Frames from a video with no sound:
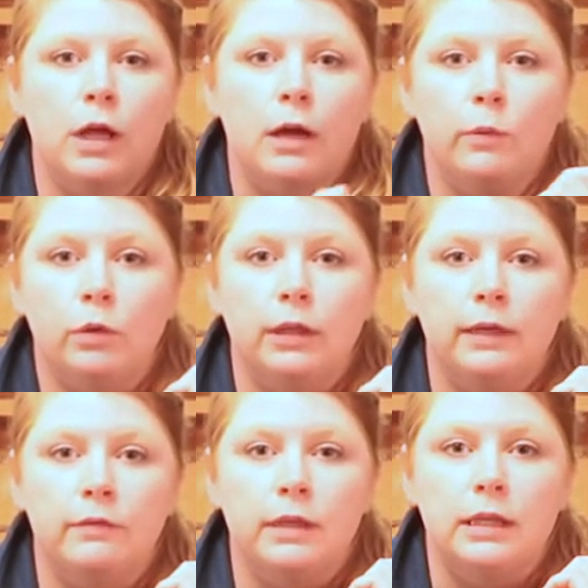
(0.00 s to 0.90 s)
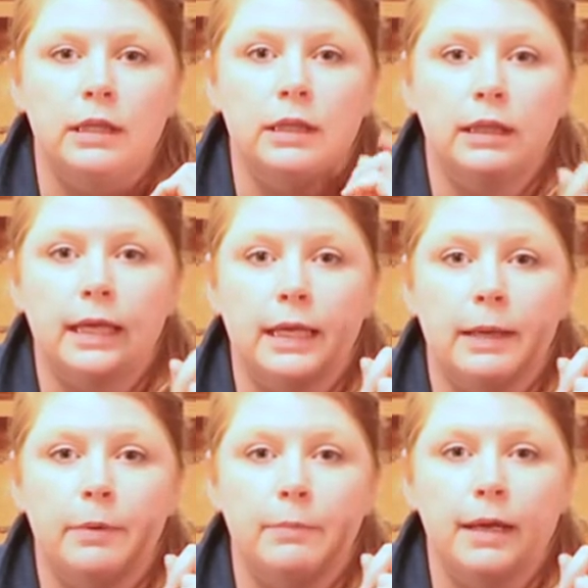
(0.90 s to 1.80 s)
I will leave the link
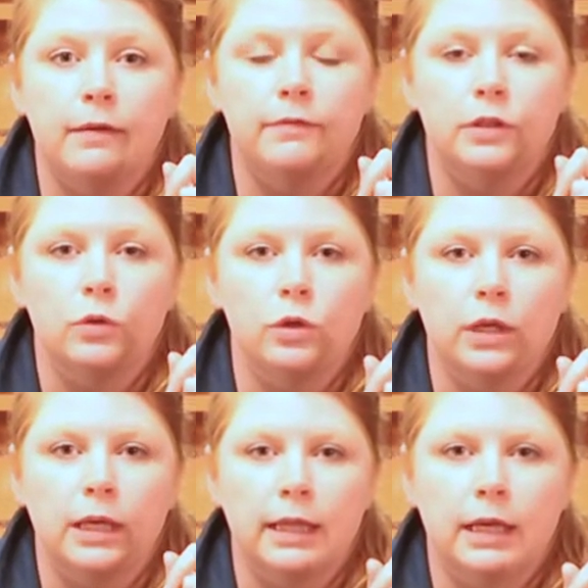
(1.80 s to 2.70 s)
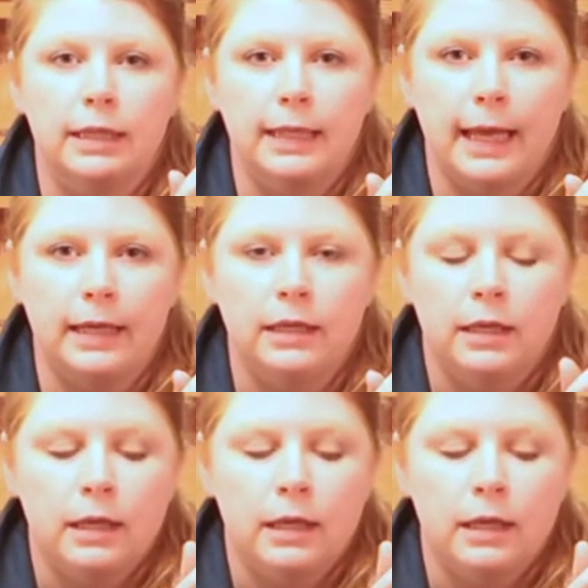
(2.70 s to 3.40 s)
up above so you can click on that.